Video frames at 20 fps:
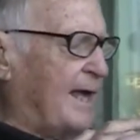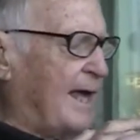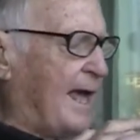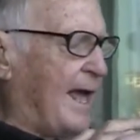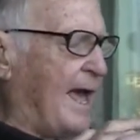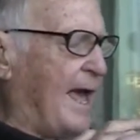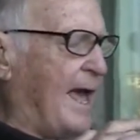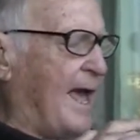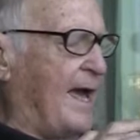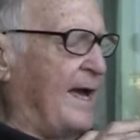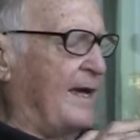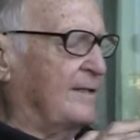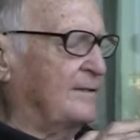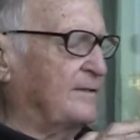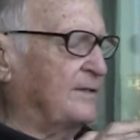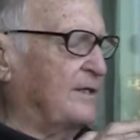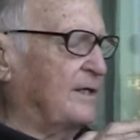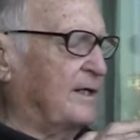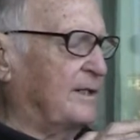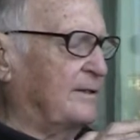
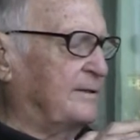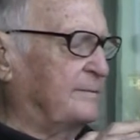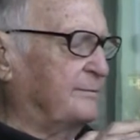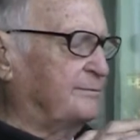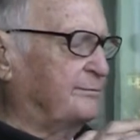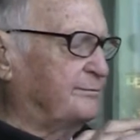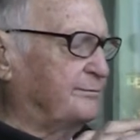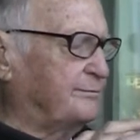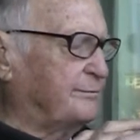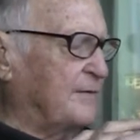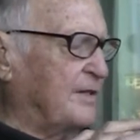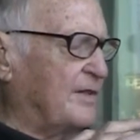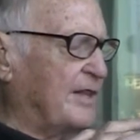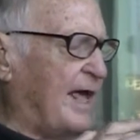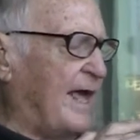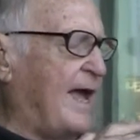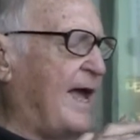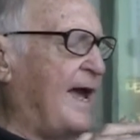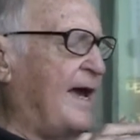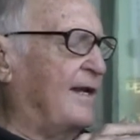and
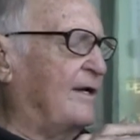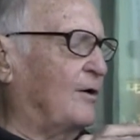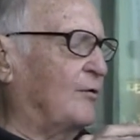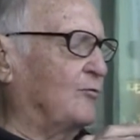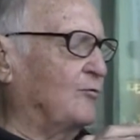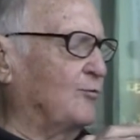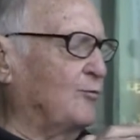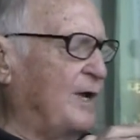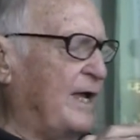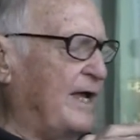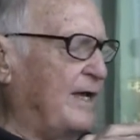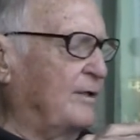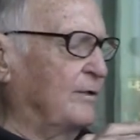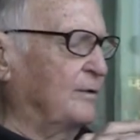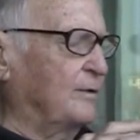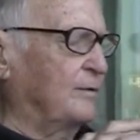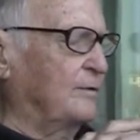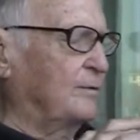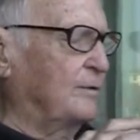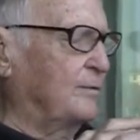they had a
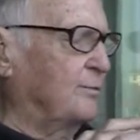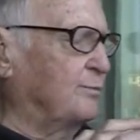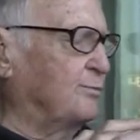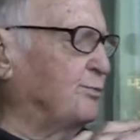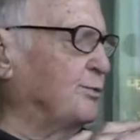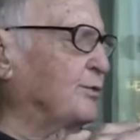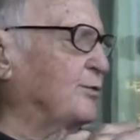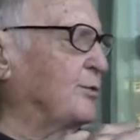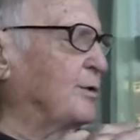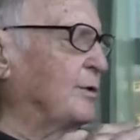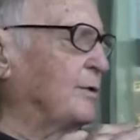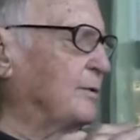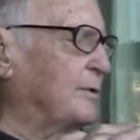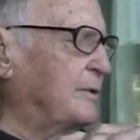real brutal